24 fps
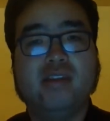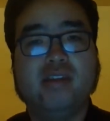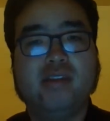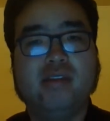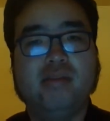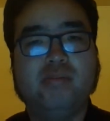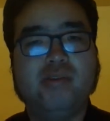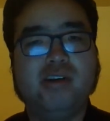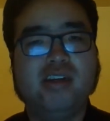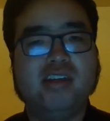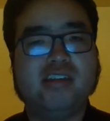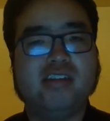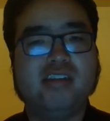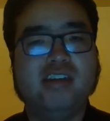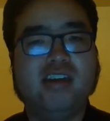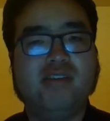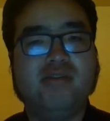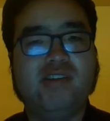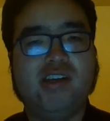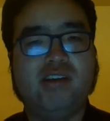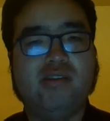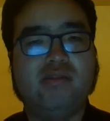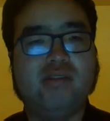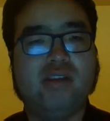The British
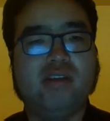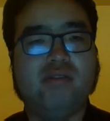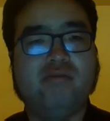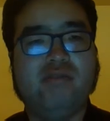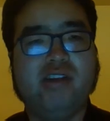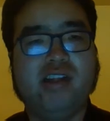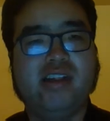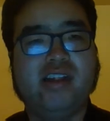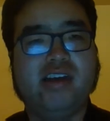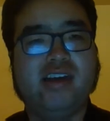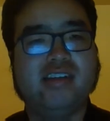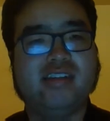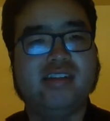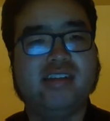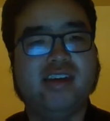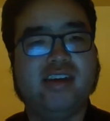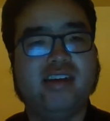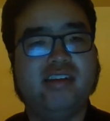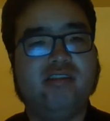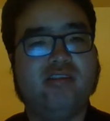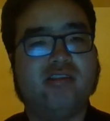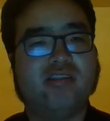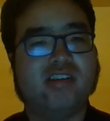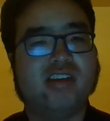Navy only realized
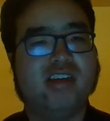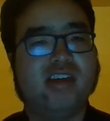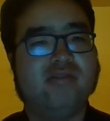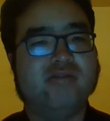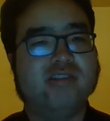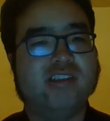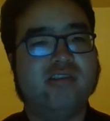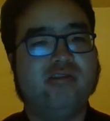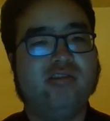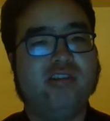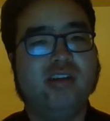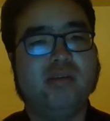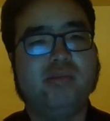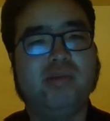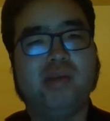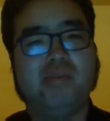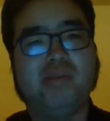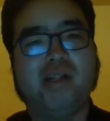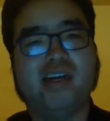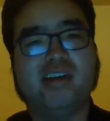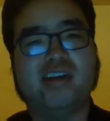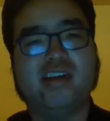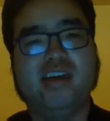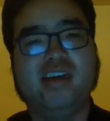that Yorktown was going to be
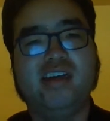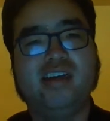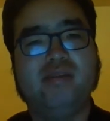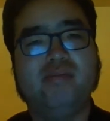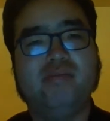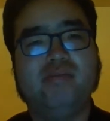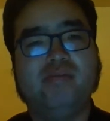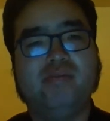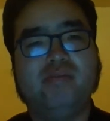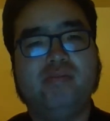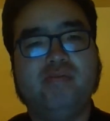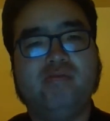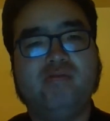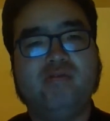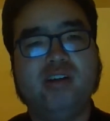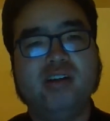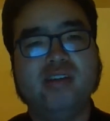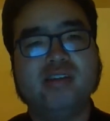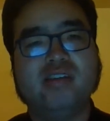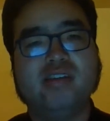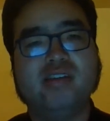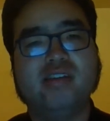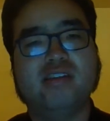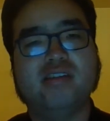blockaded
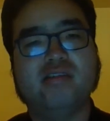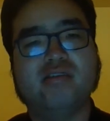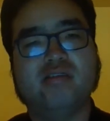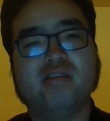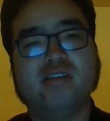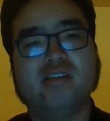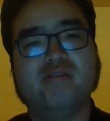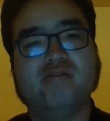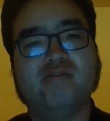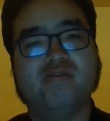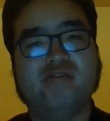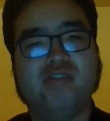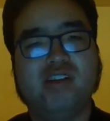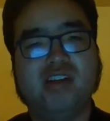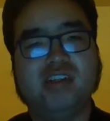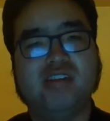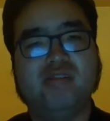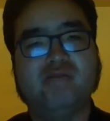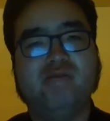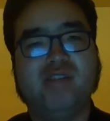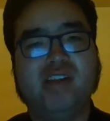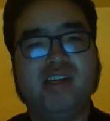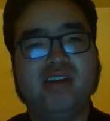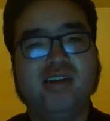once the northern
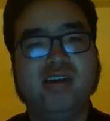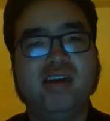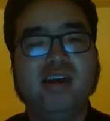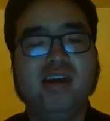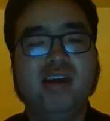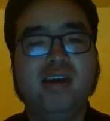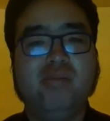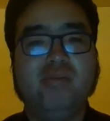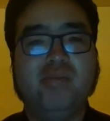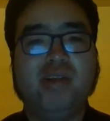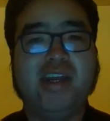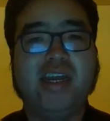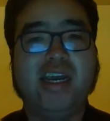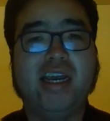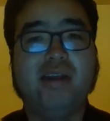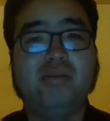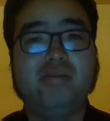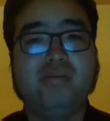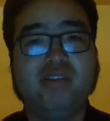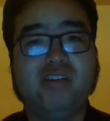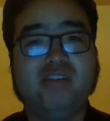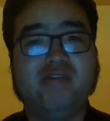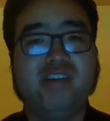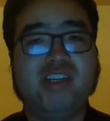French fleet
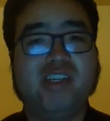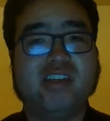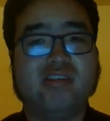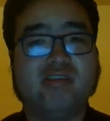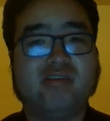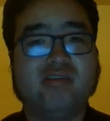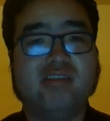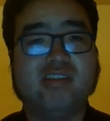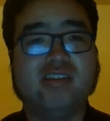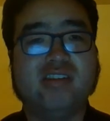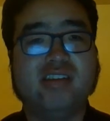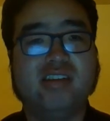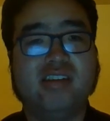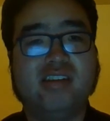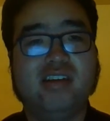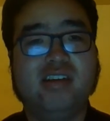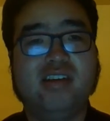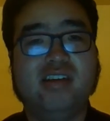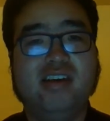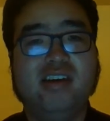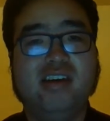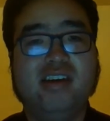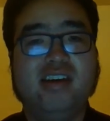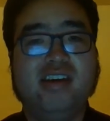began moving towards it.
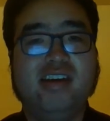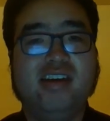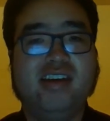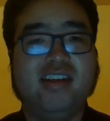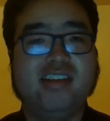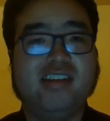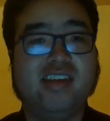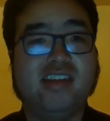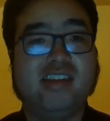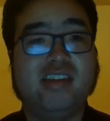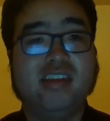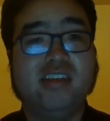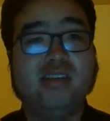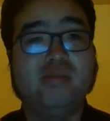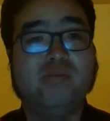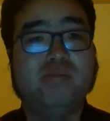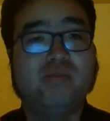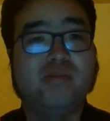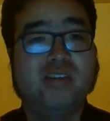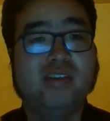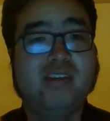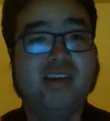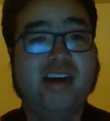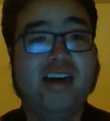It's at this
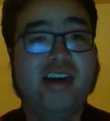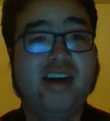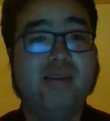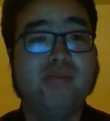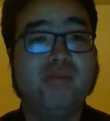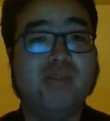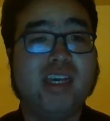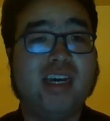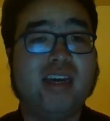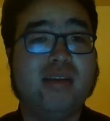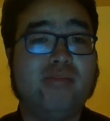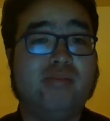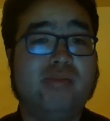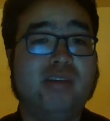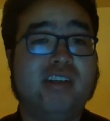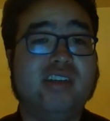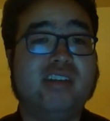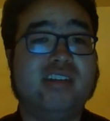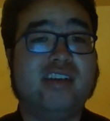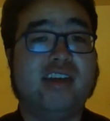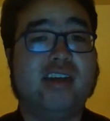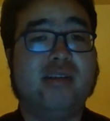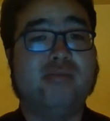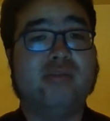time that
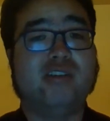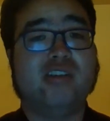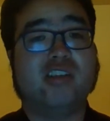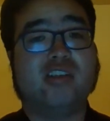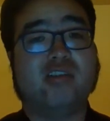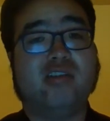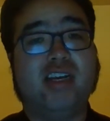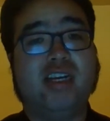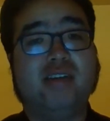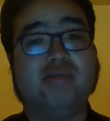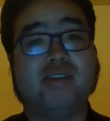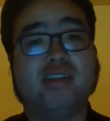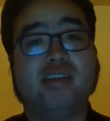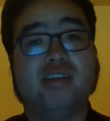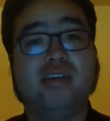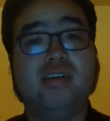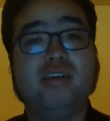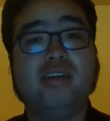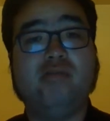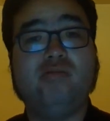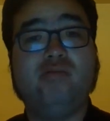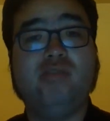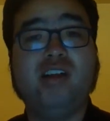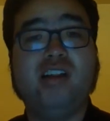British Admirals Graves and
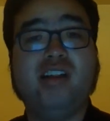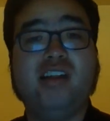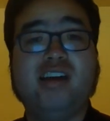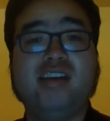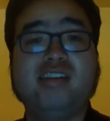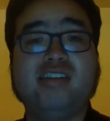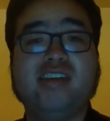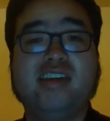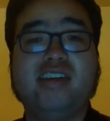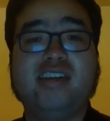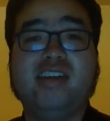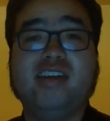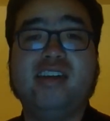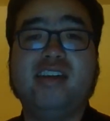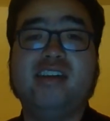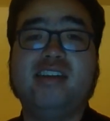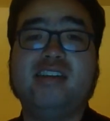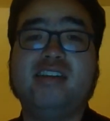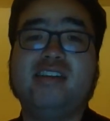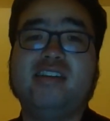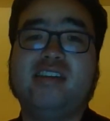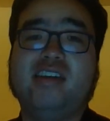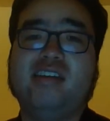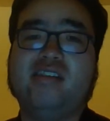Hood realized they needed
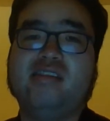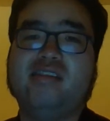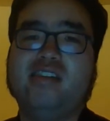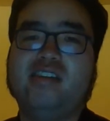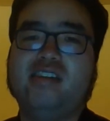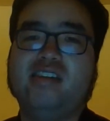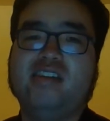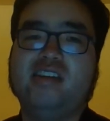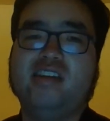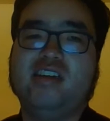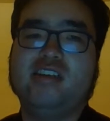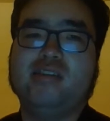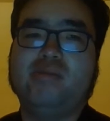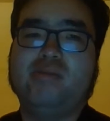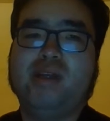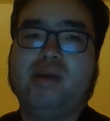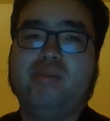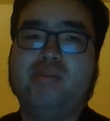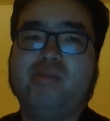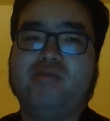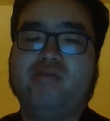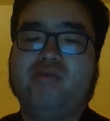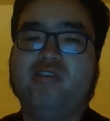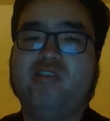to sail to the
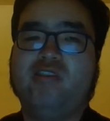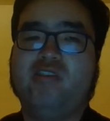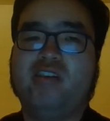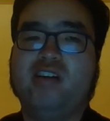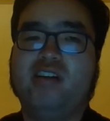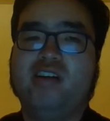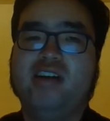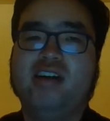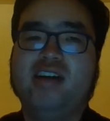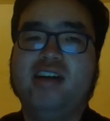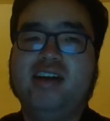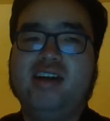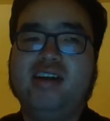Chesapeake before